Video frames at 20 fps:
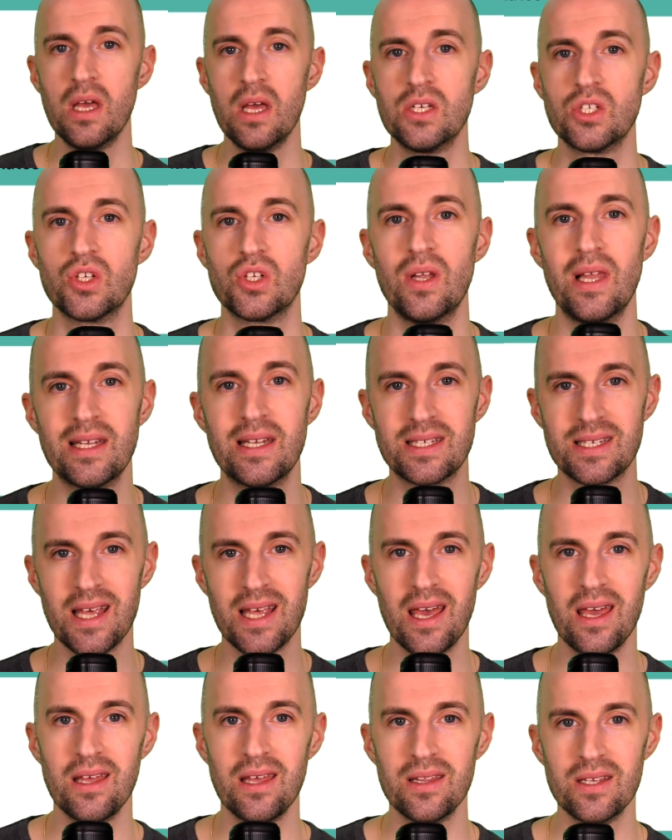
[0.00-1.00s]
So let's
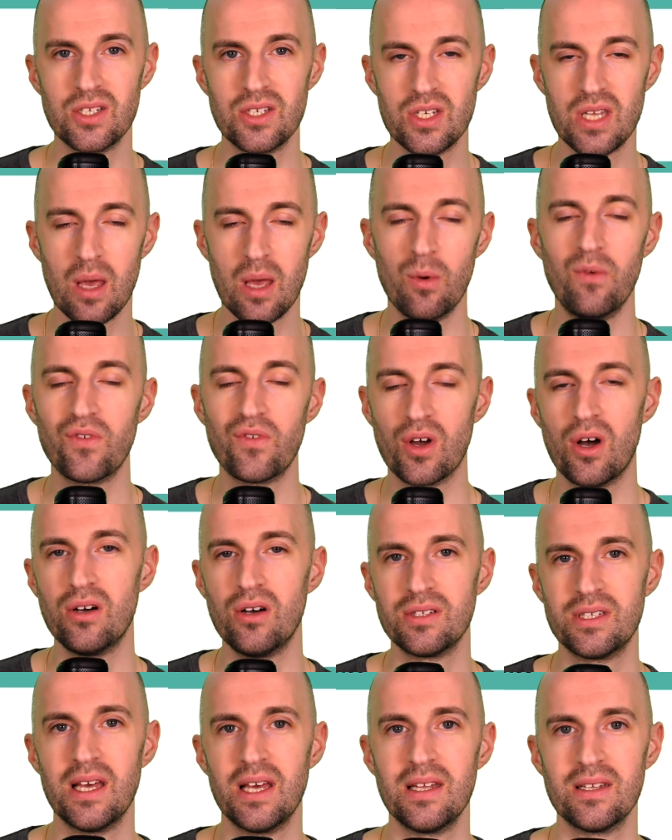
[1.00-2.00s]
say there's a table of
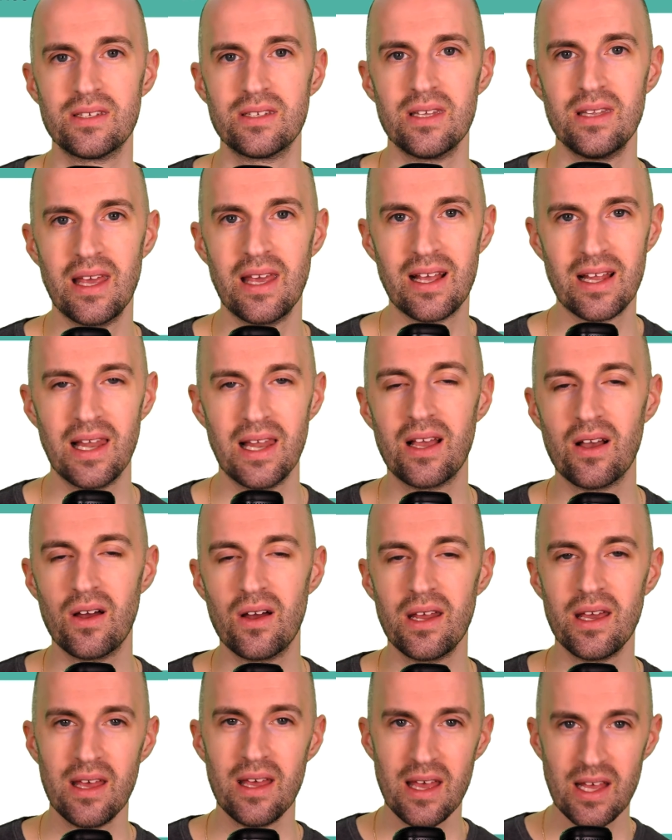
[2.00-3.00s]
contents and they click on
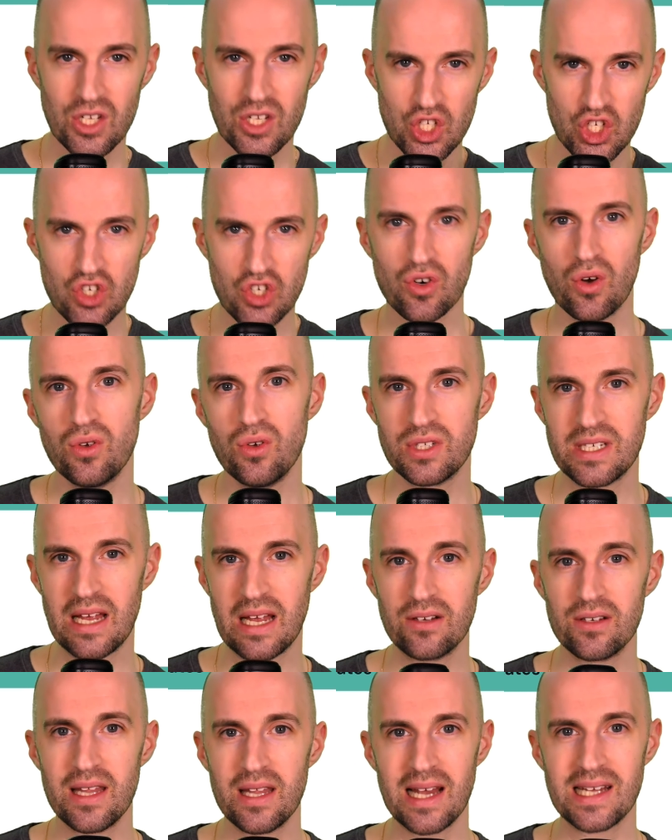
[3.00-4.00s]
it, it scrolls
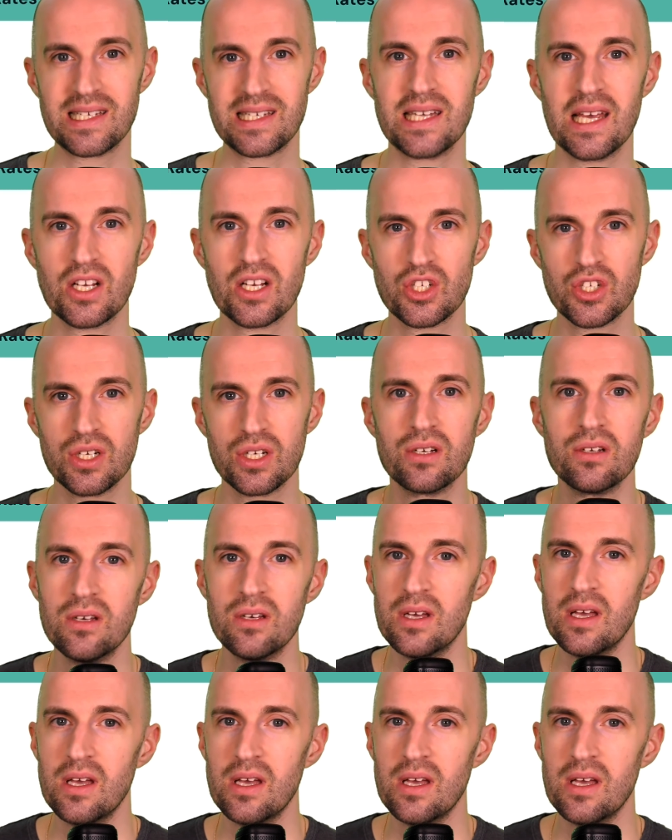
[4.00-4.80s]
down to that section.